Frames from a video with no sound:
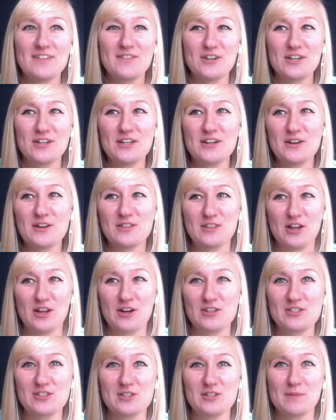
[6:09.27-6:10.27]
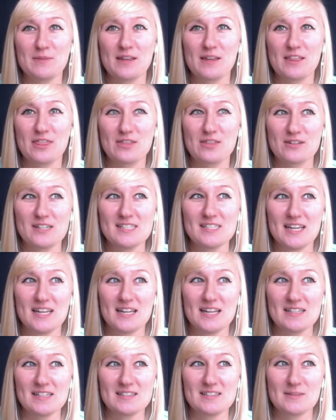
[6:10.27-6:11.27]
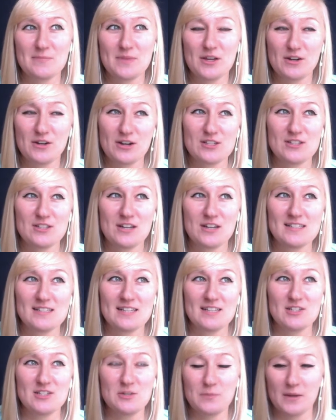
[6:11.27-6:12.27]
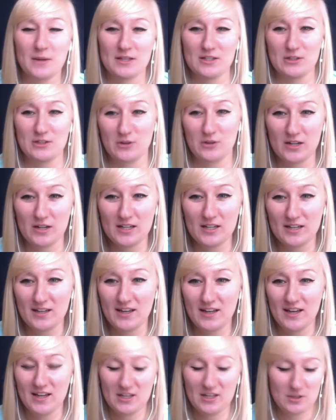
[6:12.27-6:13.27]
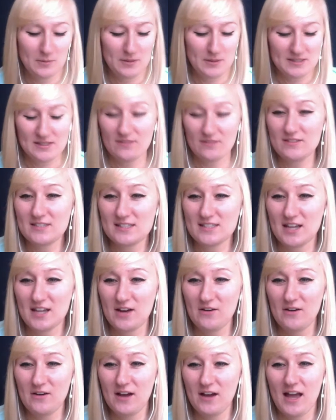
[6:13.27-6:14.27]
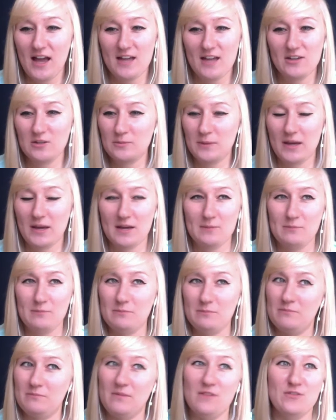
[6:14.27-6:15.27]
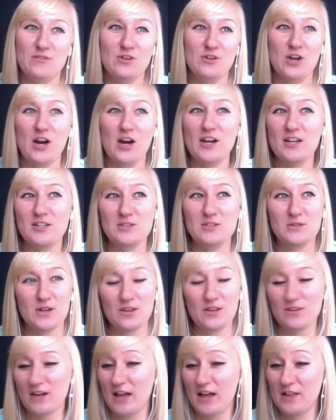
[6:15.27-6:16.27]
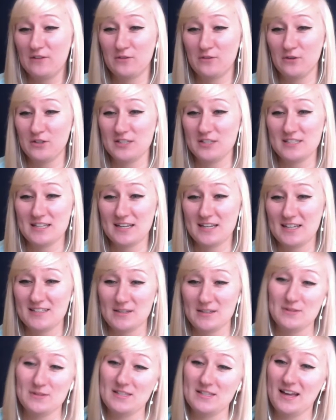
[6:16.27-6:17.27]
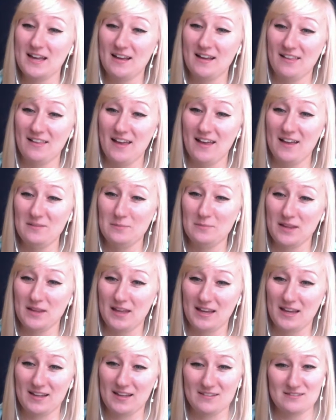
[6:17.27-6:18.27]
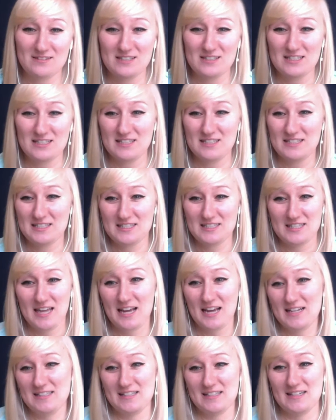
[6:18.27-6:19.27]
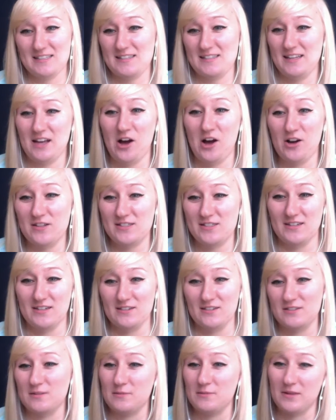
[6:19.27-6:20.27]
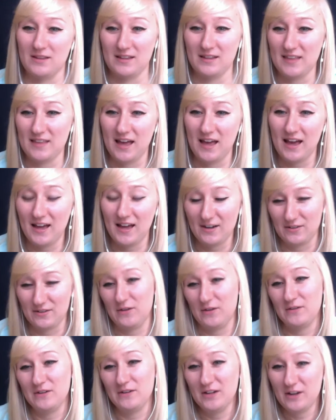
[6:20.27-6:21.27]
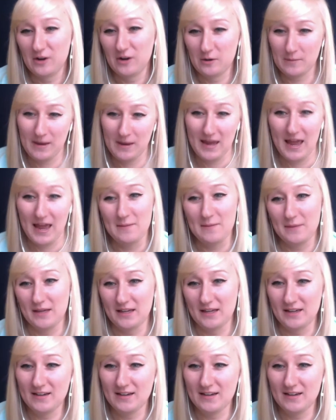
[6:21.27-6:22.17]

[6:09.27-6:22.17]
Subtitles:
gonna launch something in 3 cities across the United States, you'd pick New York, you'd pick San Francisco, and you'd pick, if you're not gonna do another California city, because I would say LA, but like Texas, like Austin or something like that. I don't know, or Miami.